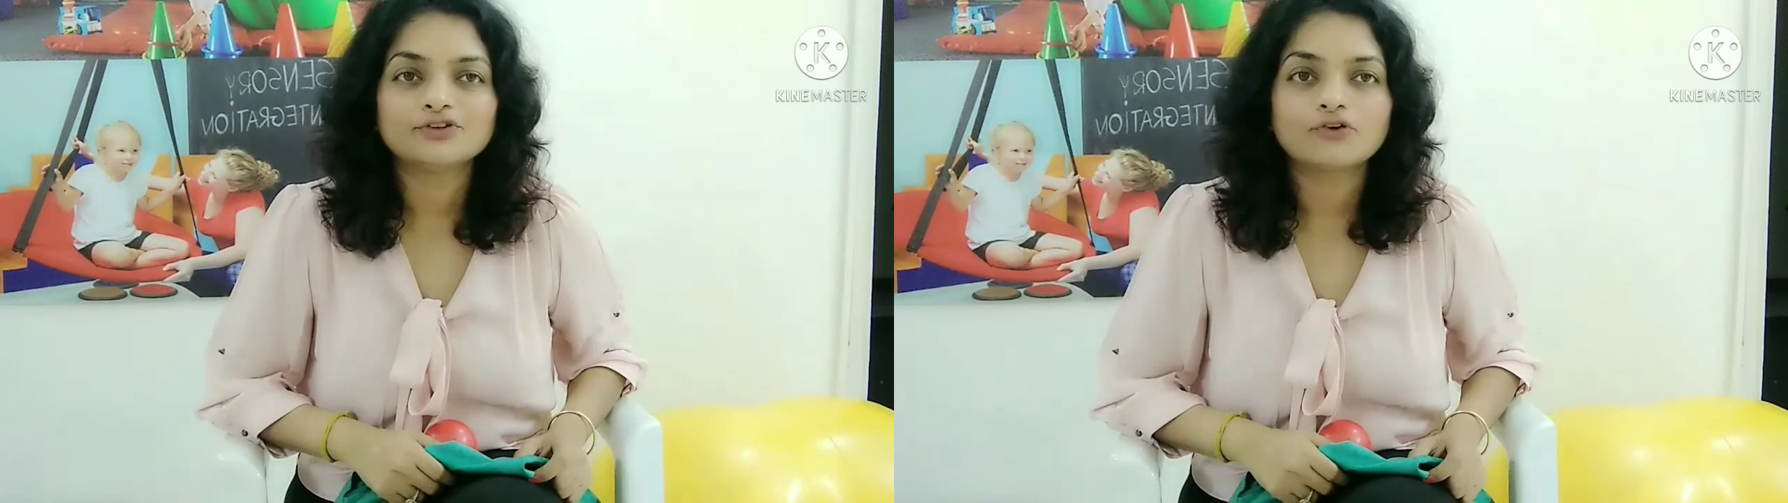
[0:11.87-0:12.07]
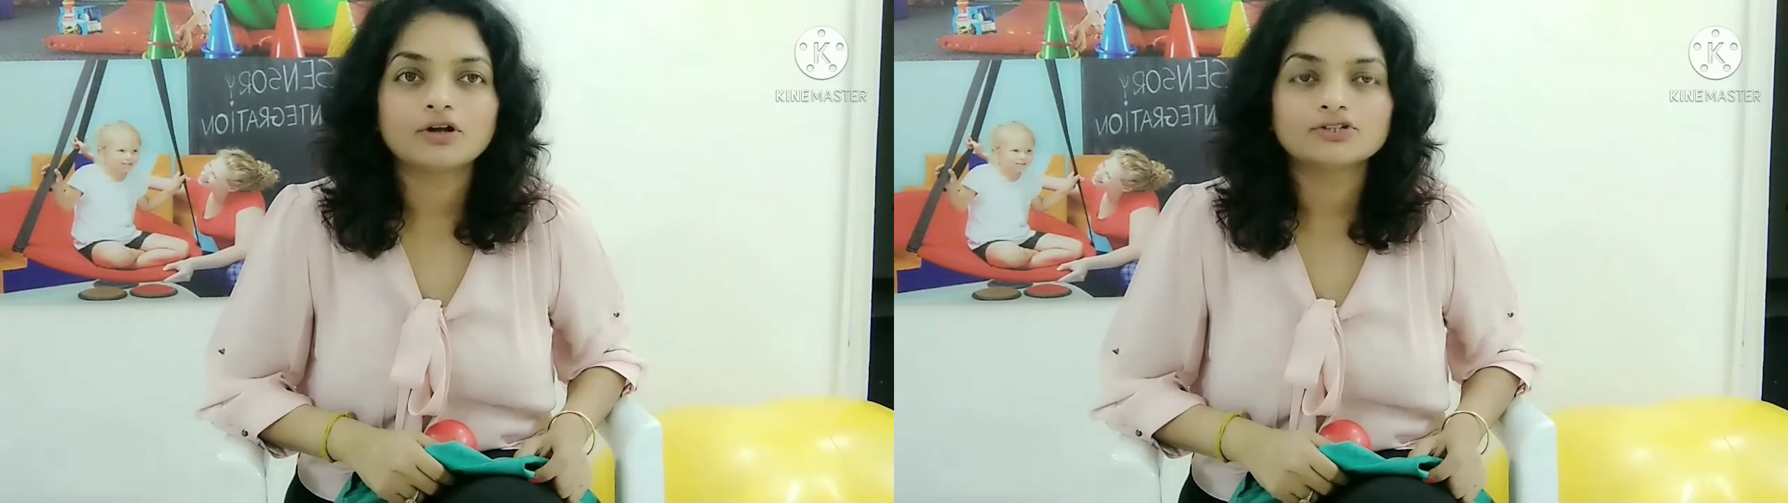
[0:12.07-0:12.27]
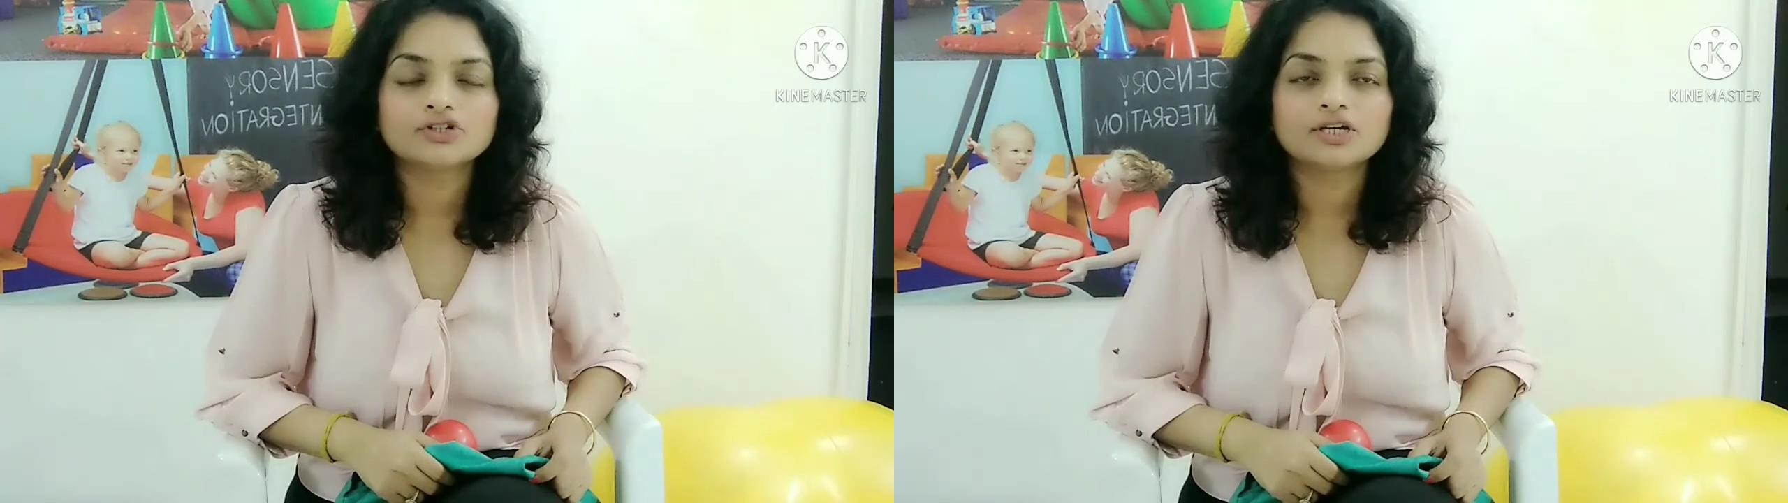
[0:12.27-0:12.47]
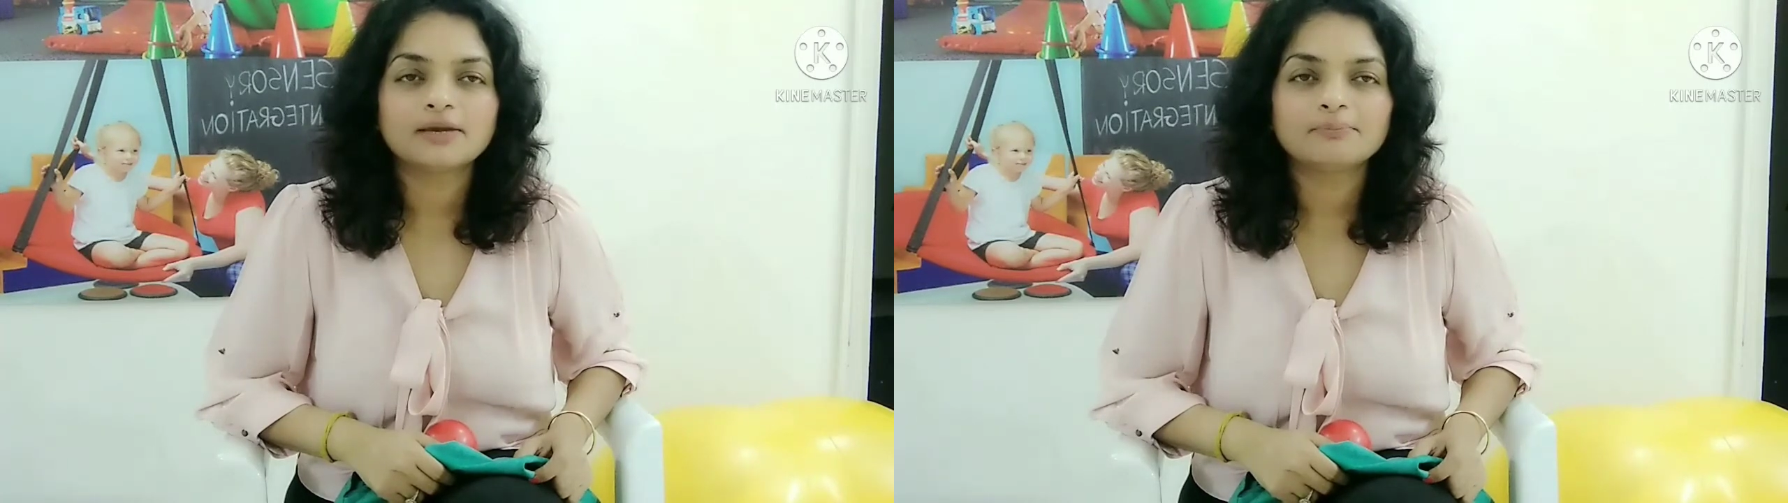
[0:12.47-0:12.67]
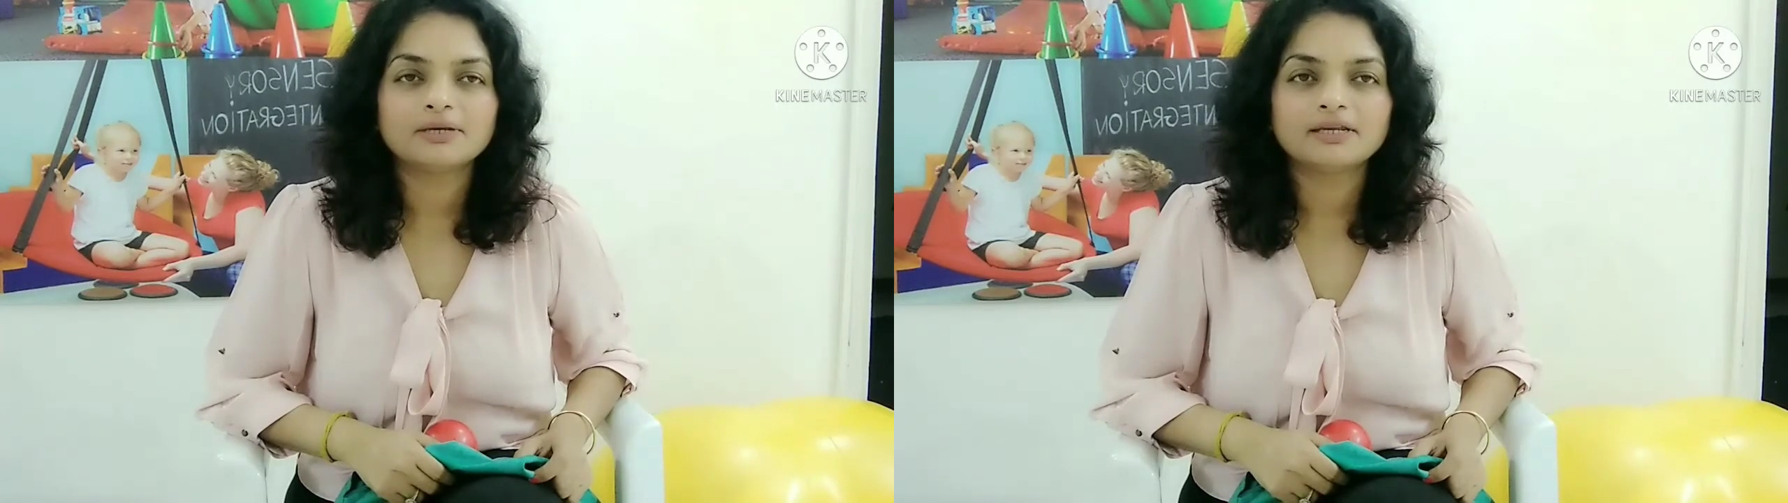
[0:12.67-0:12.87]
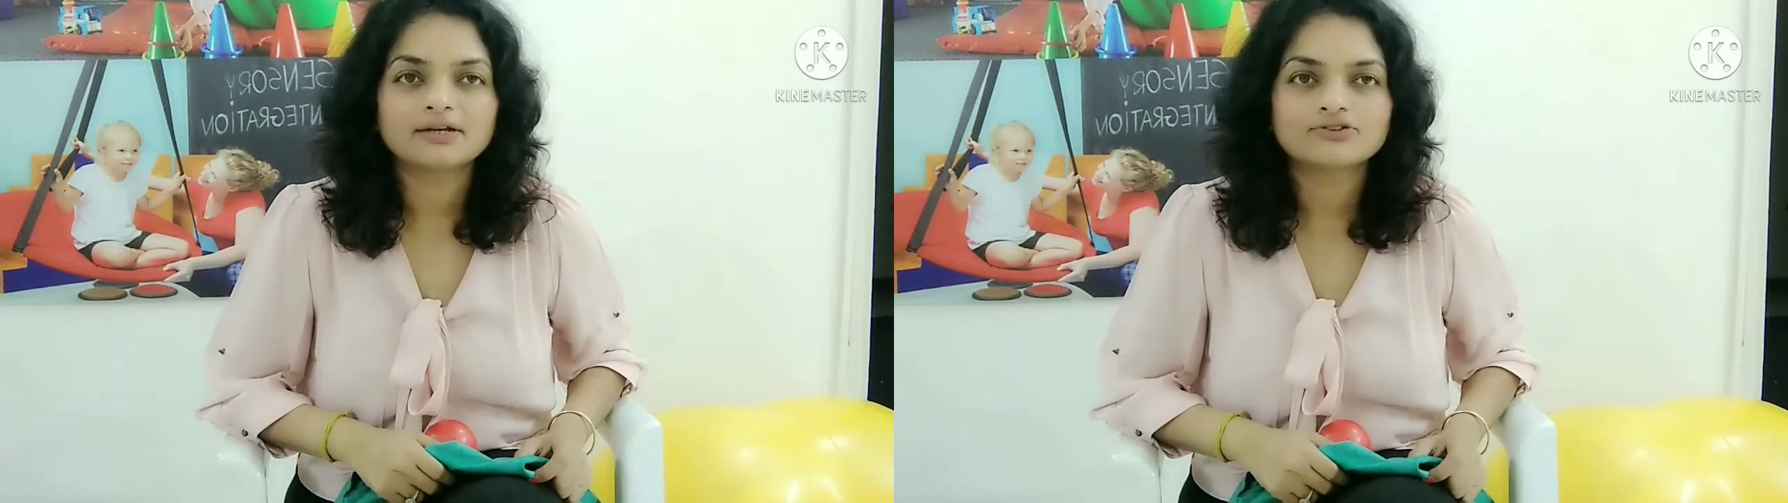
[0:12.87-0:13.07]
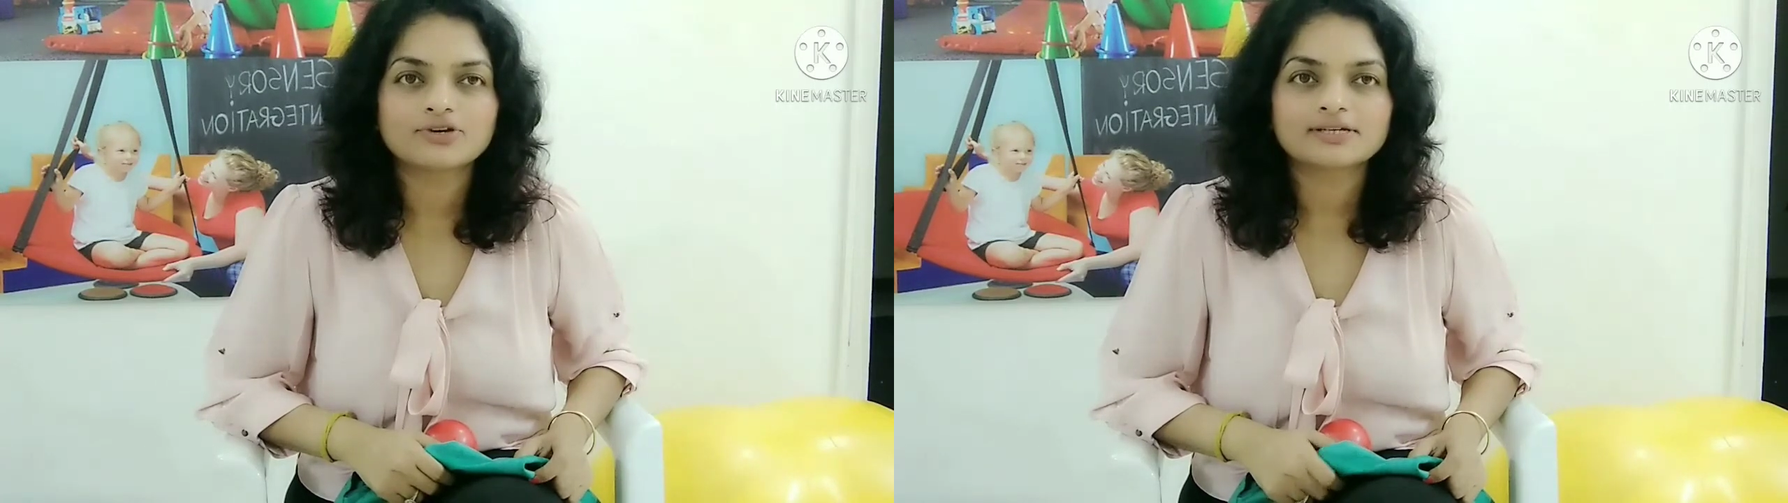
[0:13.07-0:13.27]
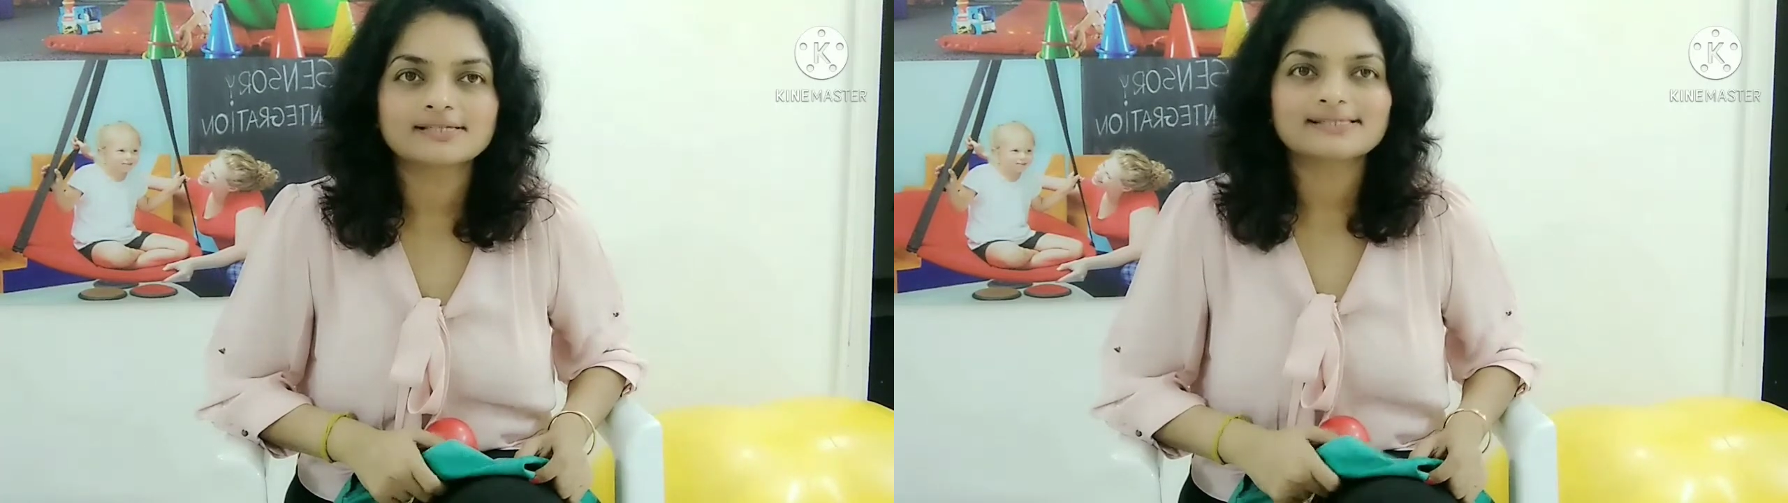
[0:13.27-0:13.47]
neurology and
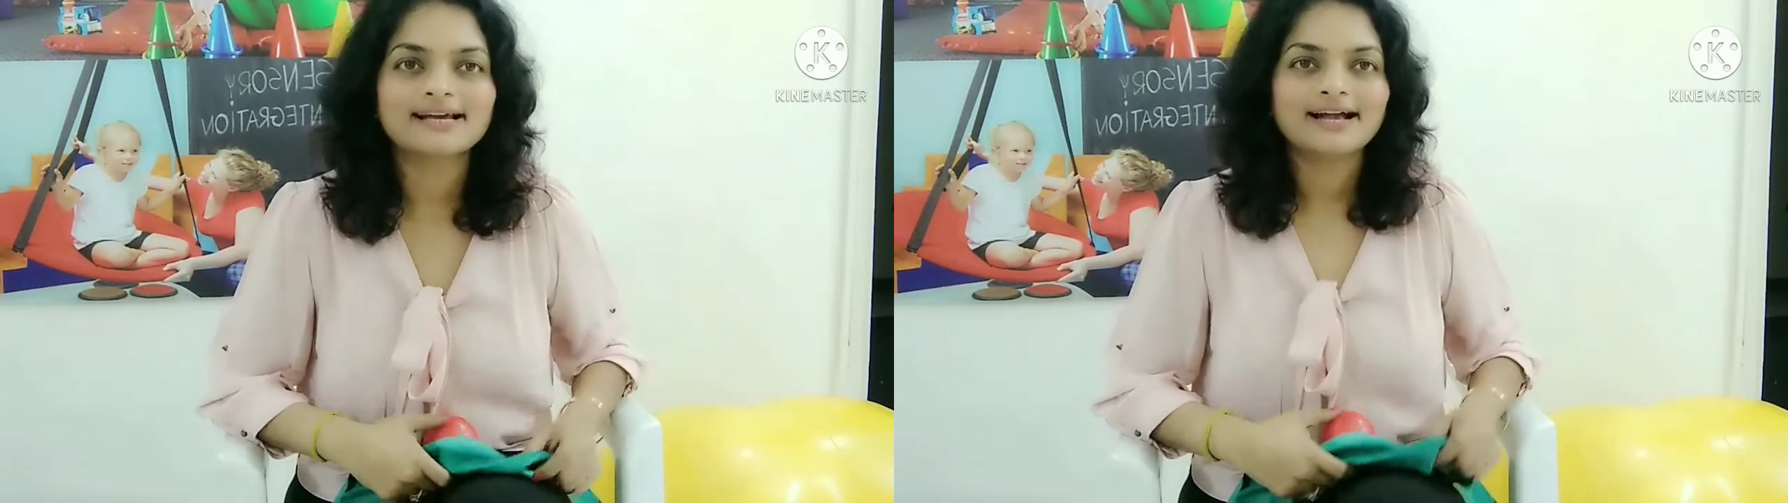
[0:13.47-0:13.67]
pediatrics.